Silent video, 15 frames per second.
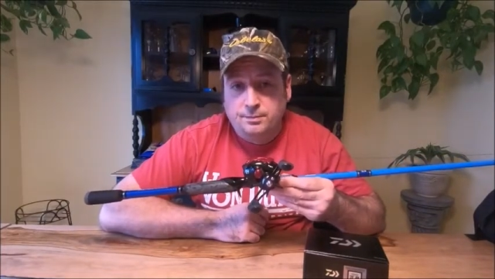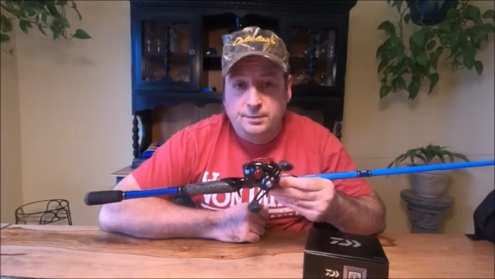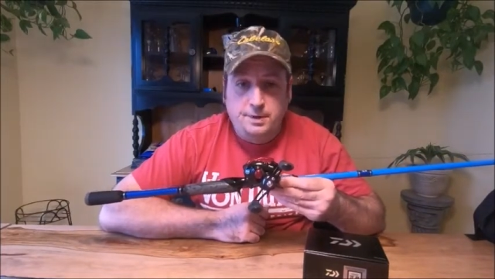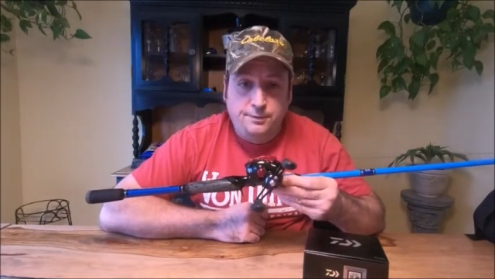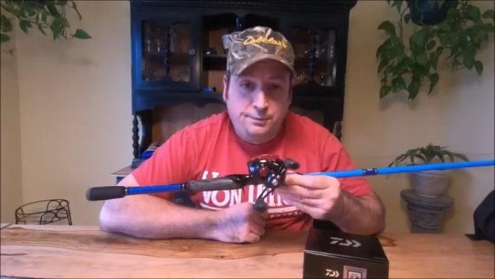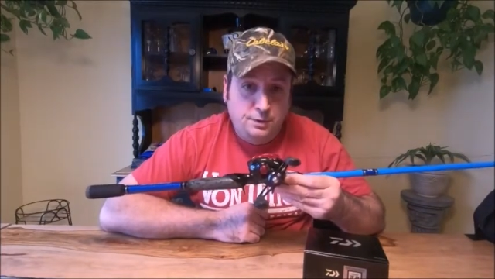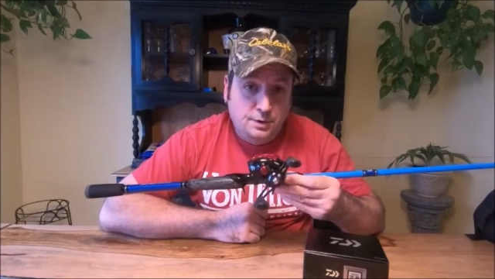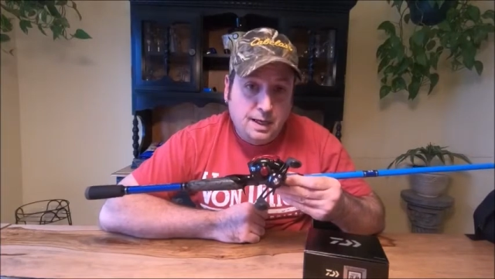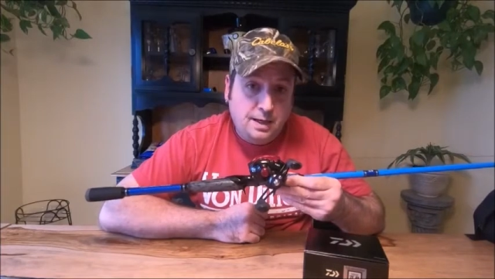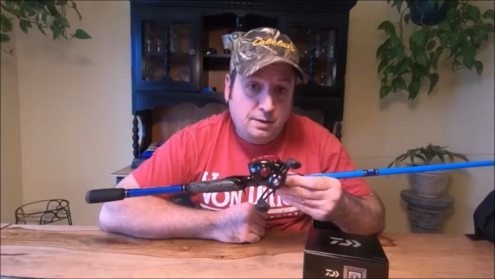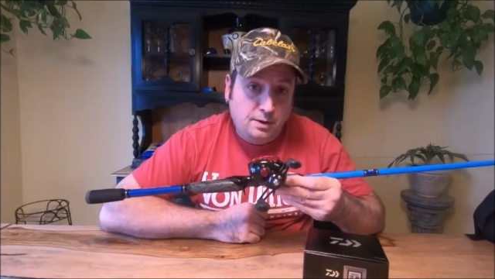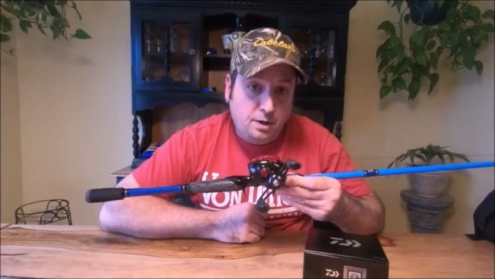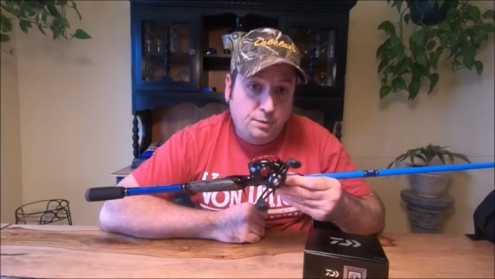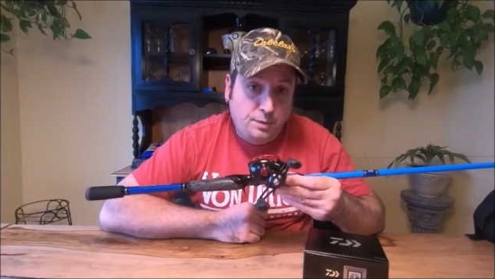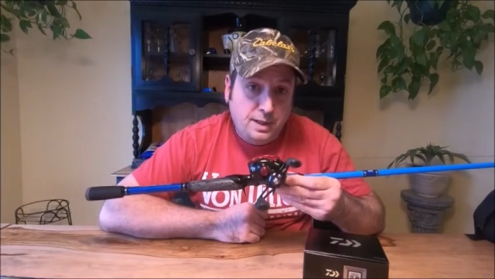if you're not
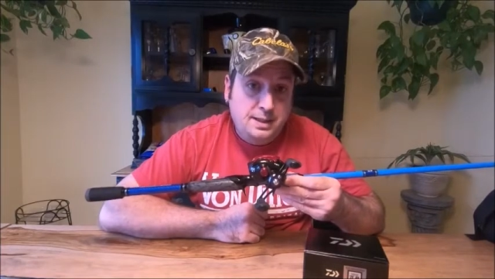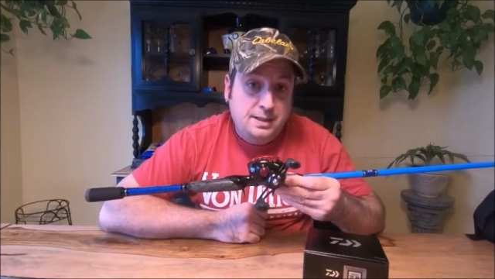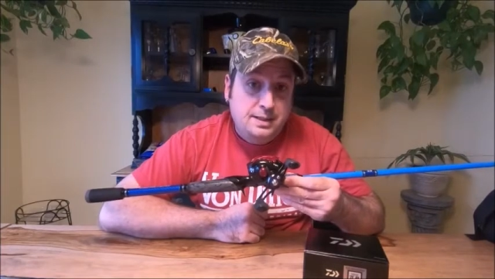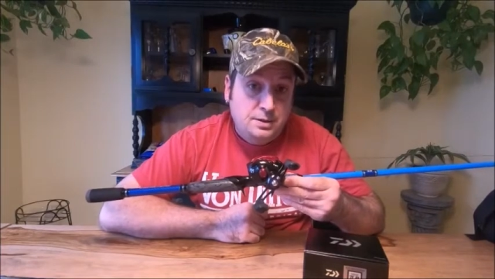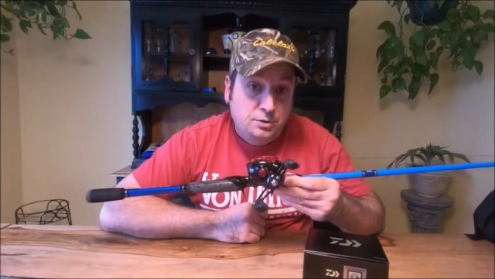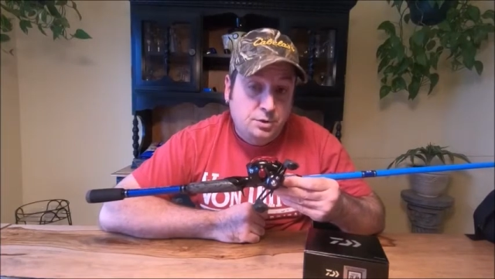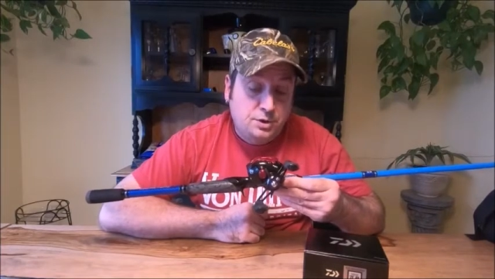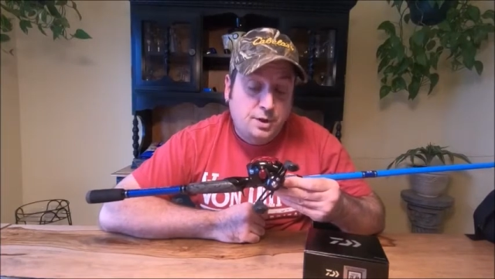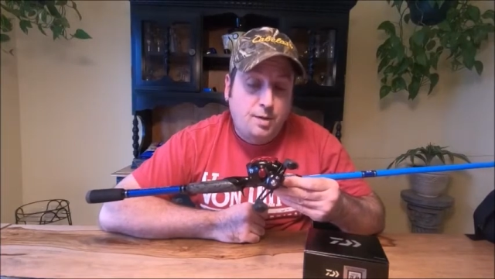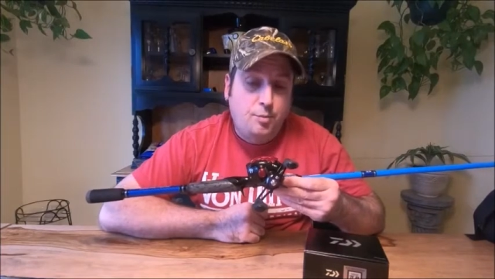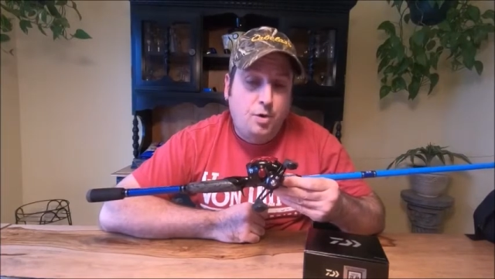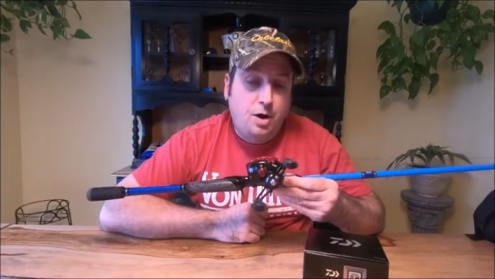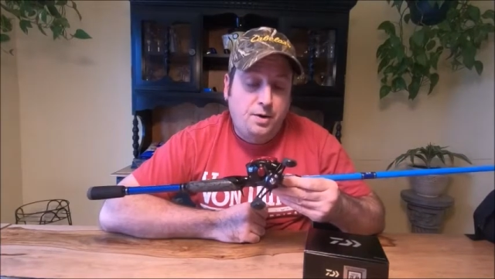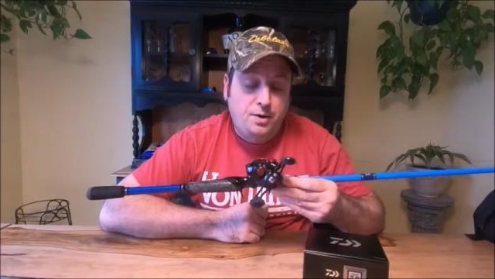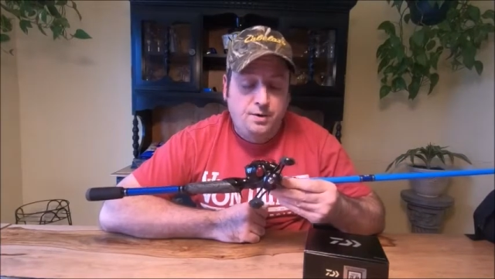already into
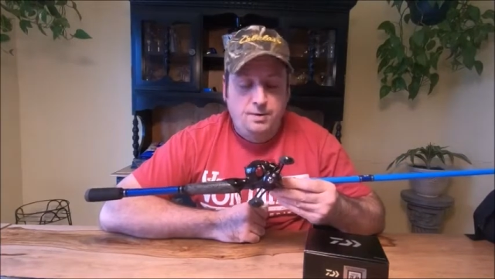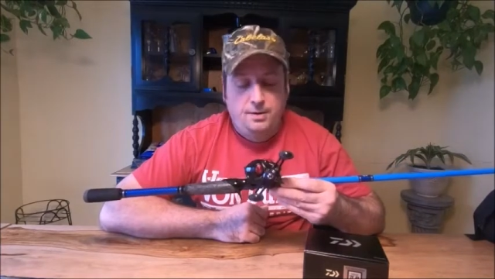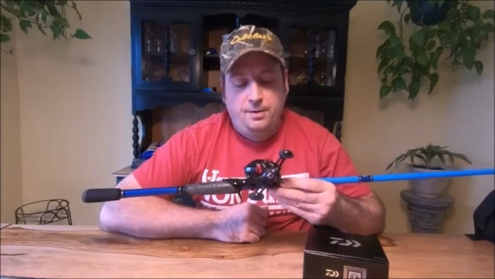topwater.